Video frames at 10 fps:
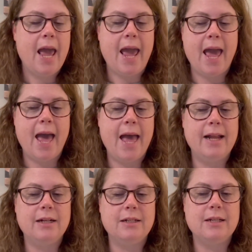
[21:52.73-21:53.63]

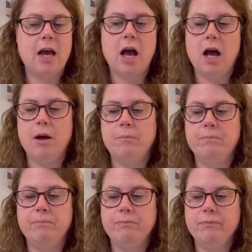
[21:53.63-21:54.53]
and
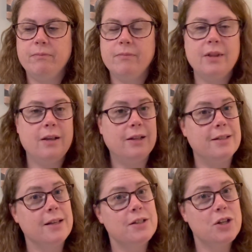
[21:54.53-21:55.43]
let's
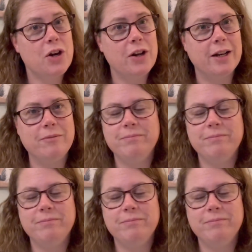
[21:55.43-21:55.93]
get started.